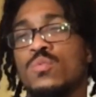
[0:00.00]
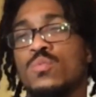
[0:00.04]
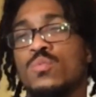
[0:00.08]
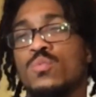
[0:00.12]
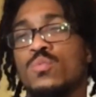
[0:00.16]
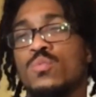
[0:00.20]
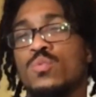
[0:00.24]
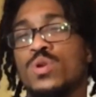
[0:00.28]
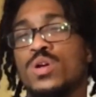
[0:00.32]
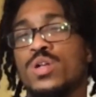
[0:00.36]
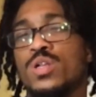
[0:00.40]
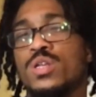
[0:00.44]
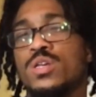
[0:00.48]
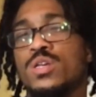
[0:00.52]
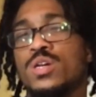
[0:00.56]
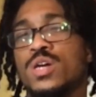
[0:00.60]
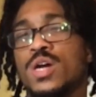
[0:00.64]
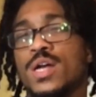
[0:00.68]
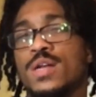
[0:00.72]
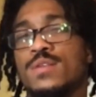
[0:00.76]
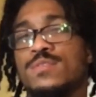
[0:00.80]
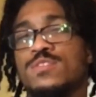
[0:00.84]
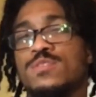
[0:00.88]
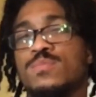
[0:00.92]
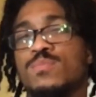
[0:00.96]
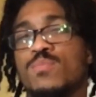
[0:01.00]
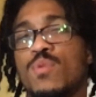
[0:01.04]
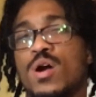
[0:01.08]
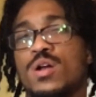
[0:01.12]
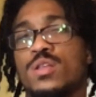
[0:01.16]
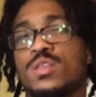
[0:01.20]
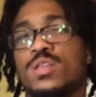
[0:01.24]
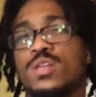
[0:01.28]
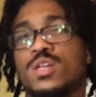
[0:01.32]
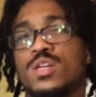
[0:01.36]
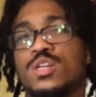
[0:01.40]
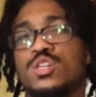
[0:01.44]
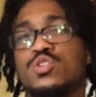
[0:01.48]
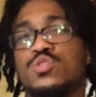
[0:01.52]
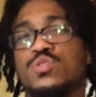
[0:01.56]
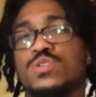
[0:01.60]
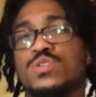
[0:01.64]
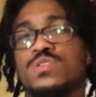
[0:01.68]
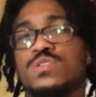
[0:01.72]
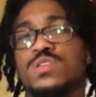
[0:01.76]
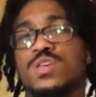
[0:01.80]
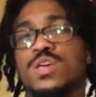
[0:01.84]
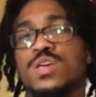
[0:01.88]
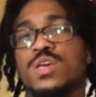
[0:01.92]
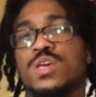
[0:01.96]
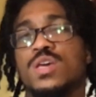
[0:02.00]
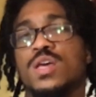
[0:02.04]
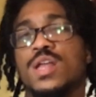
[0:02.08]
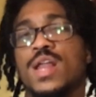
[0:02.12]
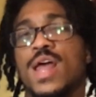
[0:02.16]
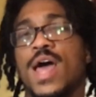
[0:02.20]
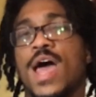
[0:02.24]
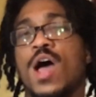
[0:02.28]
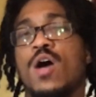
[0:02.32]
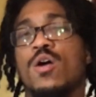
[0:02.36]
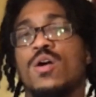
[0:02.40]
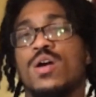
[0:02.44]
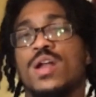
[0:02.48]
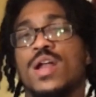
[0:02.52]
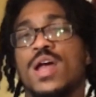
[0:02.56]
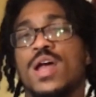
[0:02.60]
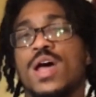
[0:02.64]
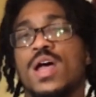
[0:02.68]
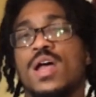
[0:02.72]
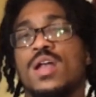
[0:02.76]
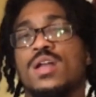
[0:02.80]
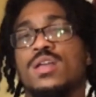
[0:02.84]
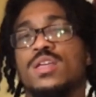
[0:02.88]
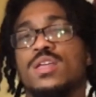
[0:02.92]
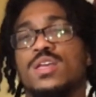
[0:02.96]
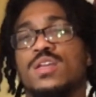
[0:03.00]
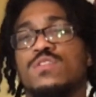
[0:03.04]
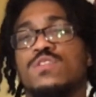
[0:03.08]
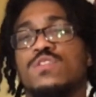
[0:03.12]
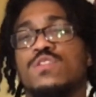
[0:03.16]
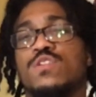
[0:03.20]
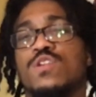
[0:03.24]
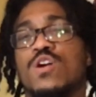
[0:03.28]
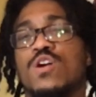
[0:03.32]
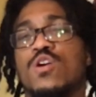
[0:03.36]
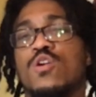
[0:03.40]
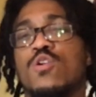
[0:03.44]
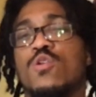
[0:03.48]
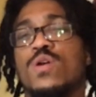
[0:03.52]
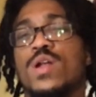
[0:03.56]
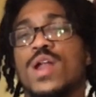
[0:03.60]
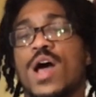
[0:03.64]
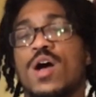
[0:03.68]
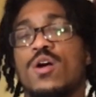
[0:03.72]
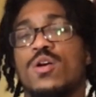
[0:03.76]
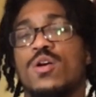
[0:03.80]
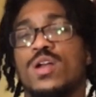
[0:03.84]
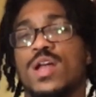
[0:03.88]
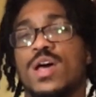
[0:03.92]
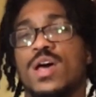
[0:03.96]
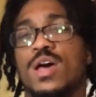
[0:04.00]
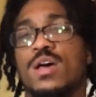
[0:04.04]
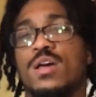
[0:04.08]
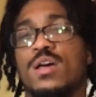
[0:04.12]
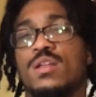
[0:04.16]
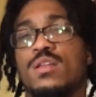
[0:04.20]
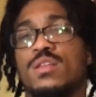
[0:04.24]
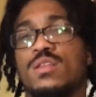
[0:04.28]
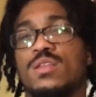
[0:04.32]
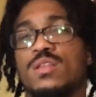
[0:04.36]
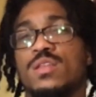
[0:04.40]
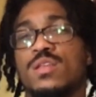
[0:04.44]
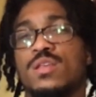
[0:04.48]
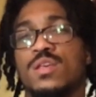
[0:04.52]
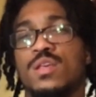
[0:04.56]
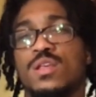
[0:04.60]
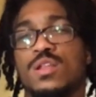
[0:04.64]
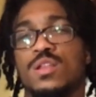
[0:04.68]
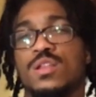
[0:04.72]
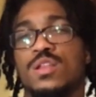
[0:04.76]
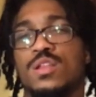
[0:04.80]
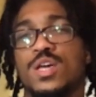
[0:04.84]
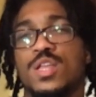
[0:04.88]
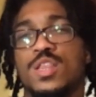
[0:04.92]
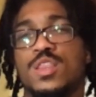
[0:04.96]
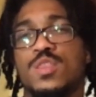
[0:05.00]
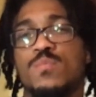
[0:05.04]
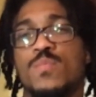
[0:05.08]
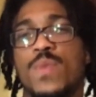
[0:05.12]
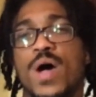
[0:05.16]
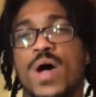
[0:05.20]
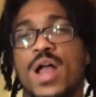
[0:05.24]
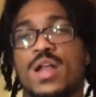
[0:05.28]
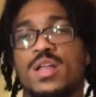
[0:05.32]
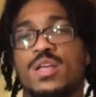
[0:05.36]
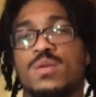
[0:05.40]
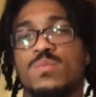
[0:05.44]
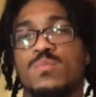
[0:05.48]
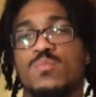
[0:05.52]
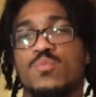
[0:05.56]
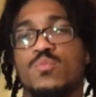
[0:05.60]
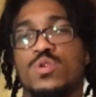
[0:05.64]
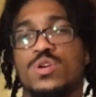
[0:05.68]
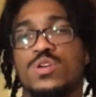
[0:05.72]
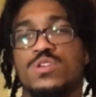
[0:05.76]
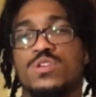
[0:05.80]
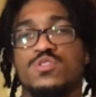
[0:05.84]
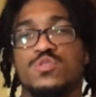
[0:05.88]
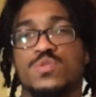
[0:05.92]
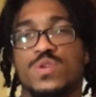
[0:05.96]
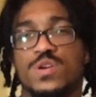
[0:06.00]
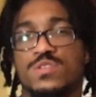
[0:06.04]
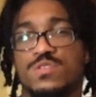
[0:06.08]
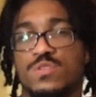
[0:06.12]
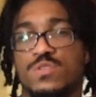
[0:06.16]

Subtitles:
really kind of sparked an interest in how can I get to know, how can I look at the body and more interesting